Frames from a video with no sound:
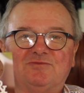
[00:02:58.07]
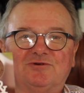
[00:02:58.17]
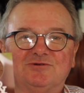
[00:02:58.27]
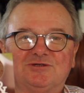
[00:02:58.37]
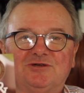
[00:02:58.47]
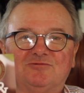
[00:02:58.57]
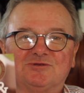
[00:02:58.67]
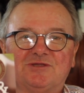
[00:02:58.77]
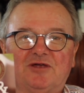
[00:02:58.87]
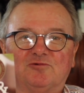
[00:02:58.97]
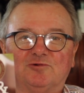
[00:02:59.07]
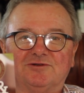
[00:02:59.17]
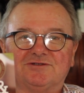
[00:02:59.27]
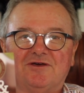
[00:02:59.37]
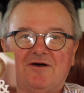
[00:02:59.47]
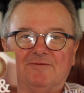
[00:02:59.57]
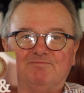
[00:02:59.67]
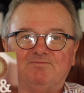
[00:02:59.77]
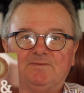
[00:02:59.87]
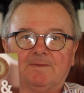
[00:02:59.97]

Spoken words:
because she was there all the time.